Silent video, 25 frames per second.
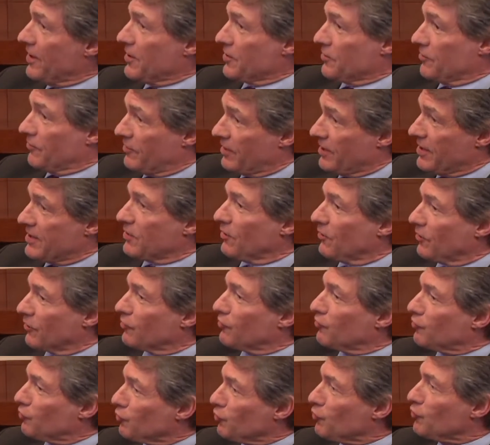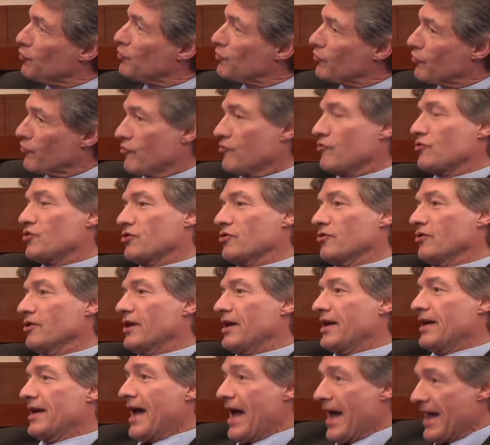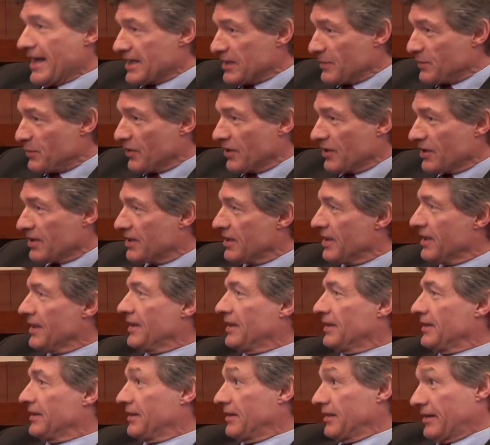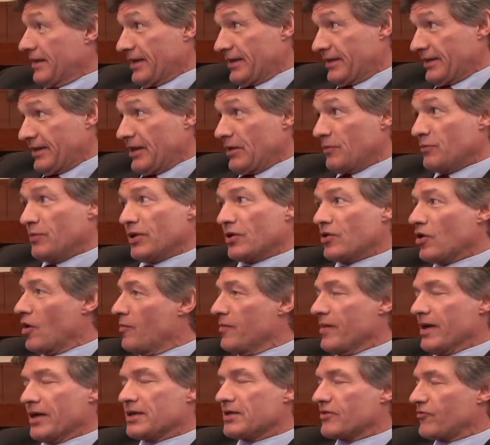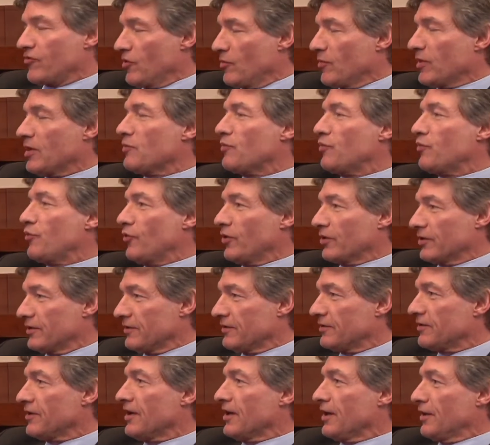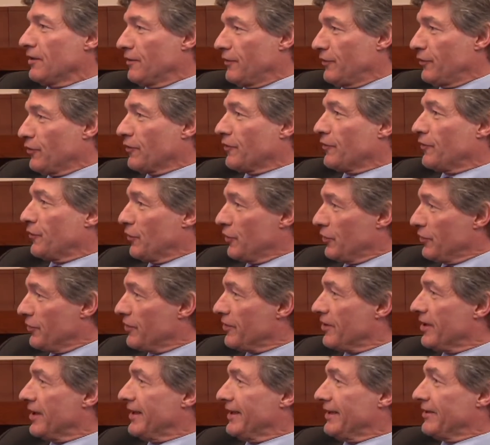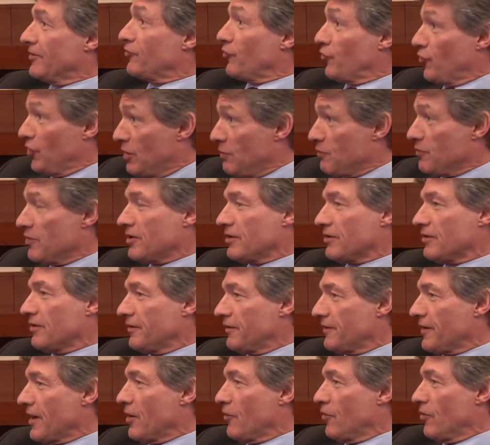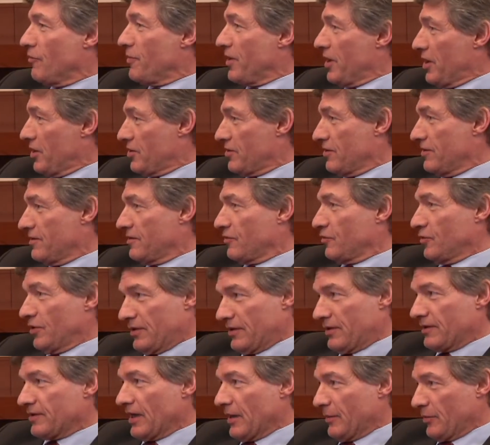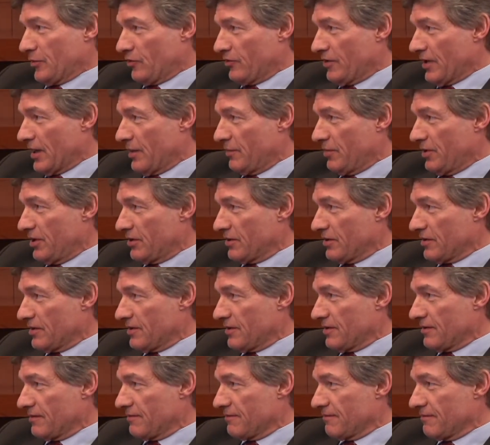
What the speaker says: So these are two crucial aspects that I think become extremely important for further treatment of our patients with type 2 diabetes.